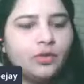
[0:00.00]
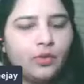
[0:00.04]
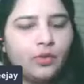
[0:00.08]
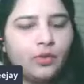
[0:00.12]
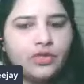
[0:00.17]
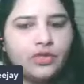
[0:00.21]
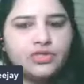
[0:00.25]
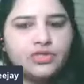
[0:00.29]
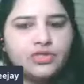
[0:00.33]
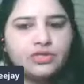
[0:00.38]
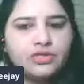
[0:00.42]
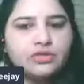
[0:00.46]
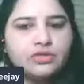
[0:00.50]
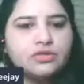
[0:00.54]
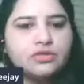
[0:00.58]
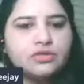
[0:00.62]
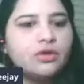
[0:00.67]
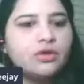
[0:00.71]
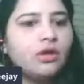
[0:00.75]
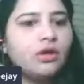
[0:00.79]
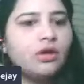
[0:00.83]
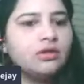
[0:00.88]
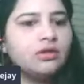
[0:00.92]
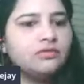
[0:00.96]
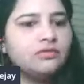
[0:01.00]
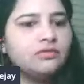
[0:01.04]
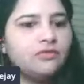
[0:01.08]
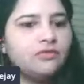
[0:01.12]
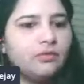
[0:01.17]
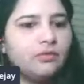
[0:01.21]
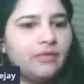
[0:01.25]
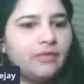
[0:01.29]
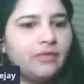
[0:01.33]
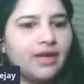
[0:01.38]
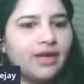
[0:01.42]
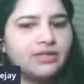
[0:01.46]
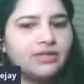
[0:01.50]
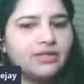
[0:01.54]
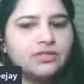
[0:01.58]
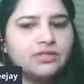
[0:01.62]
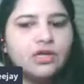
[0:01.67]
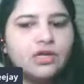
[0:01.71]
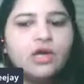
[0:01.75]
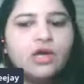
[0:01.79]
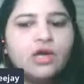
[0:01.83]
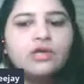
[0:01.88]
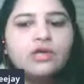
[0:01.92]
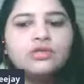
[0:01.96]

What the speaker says: questions, all the formats.